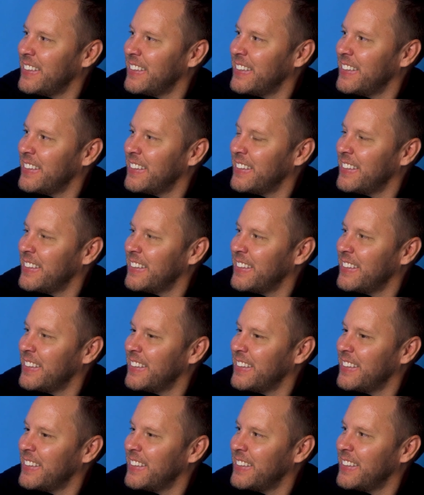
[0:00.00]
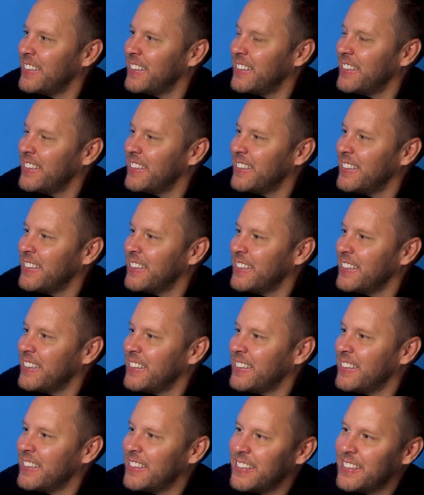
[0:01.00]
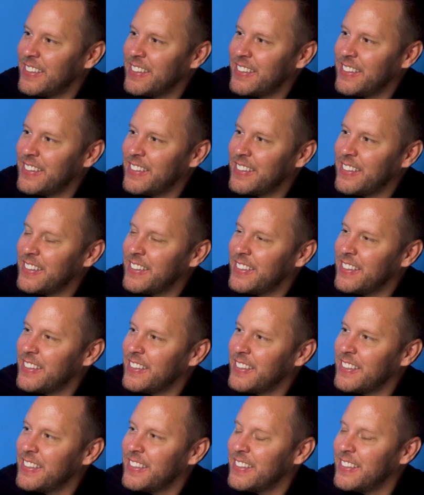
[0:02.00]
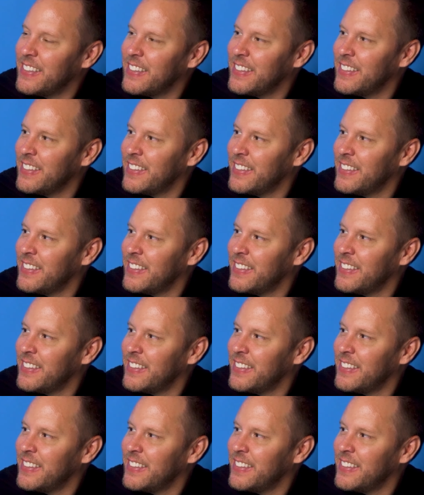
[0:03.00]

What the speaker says: (silent)